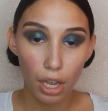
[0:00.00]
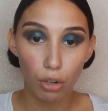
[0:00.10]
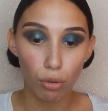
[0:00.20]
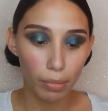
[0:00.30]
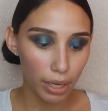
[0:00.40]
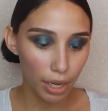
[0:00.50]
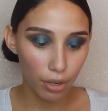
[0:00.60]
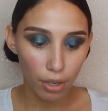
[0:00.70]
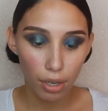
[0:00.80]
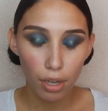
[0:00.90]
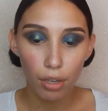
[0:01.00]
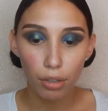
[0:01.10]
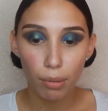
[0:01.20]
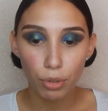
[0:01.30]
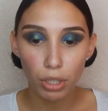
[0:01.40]
Illuminator.
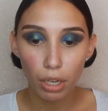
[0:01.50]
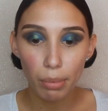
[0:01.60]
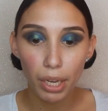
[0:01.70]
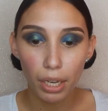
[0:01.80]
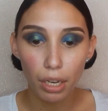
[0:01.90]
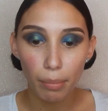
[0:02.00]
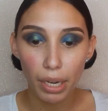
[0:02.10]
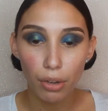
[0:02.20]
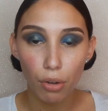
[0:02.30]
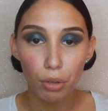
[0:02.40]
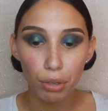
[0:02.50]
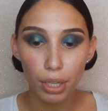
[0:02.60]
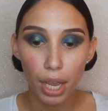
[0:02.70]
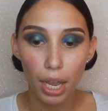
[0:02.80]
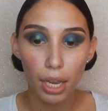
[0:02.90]
So I'm just going to be hitting my
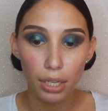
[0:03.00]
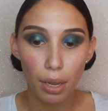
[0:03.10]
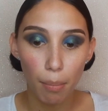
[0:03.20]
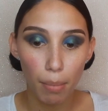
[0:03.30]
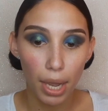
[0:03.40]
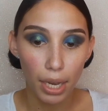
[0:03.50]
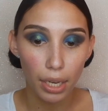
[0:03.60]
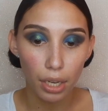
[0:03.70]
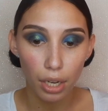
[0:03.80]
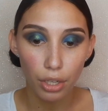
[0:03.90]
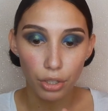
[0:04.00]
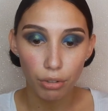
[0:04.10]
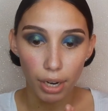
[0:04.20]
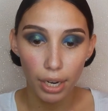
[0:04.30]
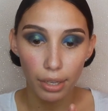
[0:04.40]
nose and my
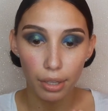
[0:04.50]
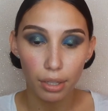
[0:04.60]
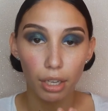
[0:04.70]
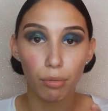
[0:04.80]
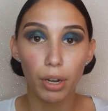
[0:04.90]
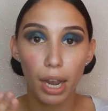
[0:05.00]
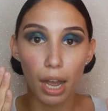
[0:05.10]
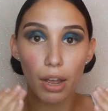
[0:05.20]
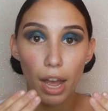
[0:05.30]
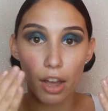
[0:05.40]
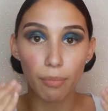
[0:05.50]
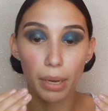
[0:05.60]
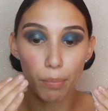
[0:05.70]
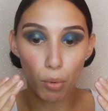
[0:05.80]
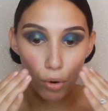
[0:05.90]
under eyes because that's where I have
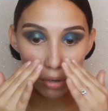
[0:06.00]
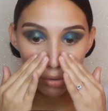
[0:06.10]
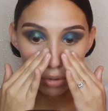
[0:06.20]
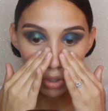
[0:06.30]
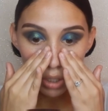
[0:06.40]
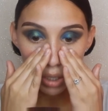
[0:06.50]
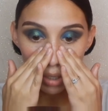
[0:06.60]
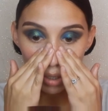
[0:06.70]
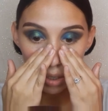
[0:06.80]
my pores usually.